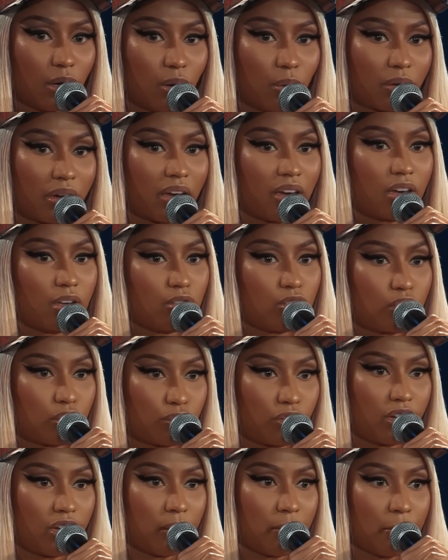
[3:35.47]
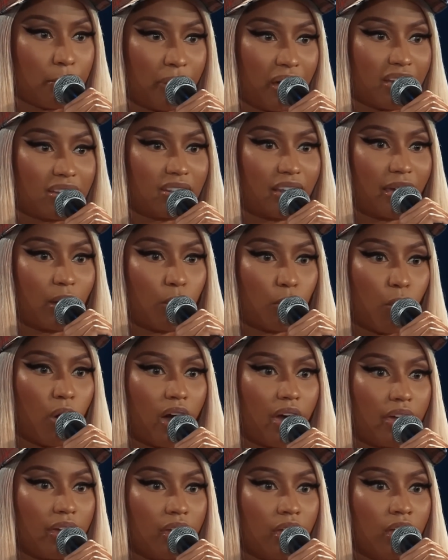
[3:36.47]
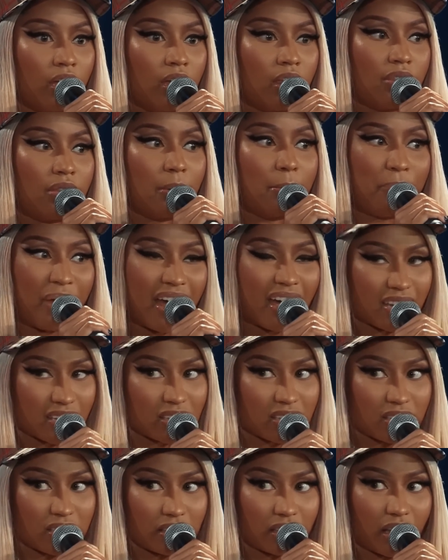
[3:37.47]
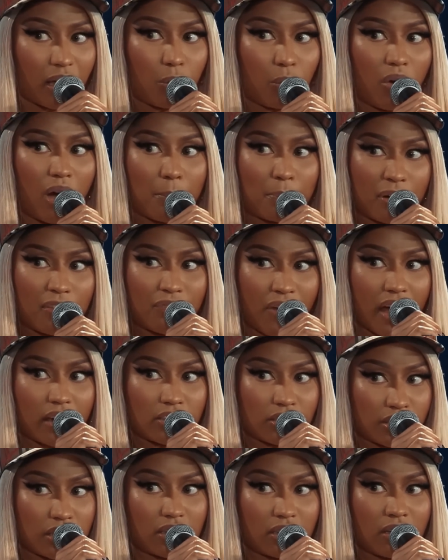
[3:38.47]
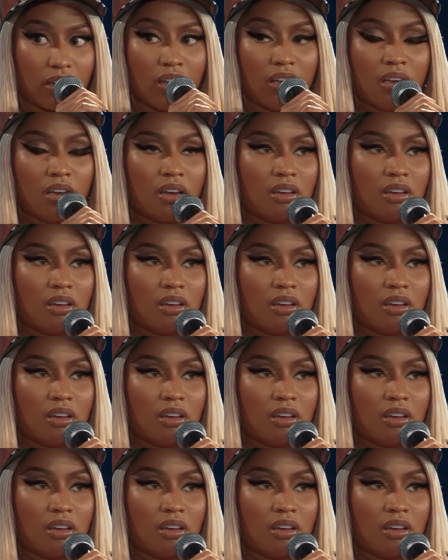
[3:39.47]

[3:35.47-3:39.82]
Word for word: Nicki Minaj admitted to feeling regretful about trying to replicate Lil Kim's image,